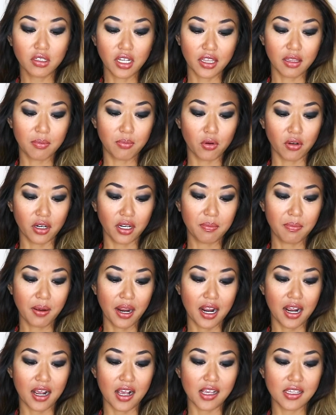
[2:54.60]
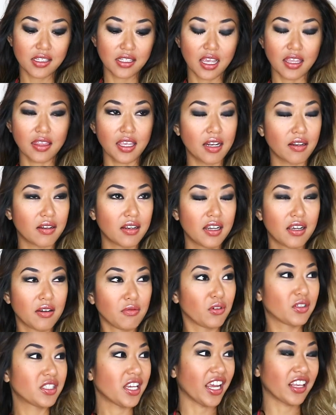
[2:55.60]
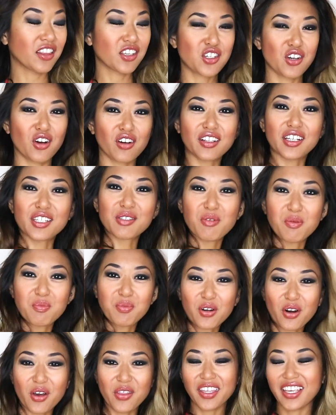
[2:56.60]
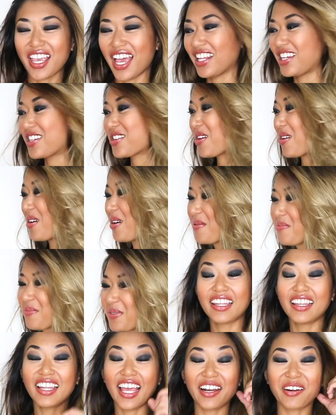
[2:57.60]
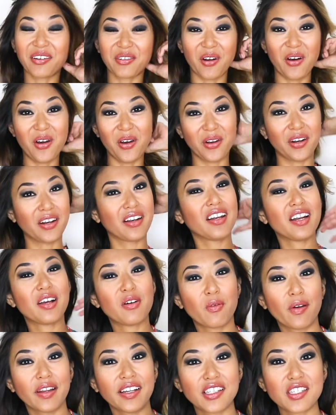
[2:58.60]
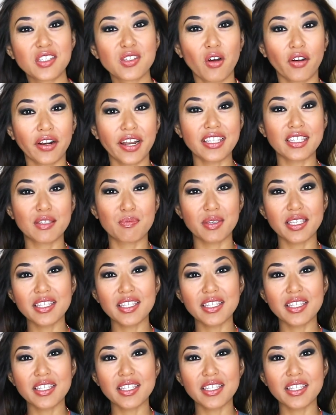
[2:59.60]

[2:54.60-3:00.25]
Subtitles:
look at the boarding pass and then we'll take the chocolates, we'll put it on the galley top. And then later on, when it's not as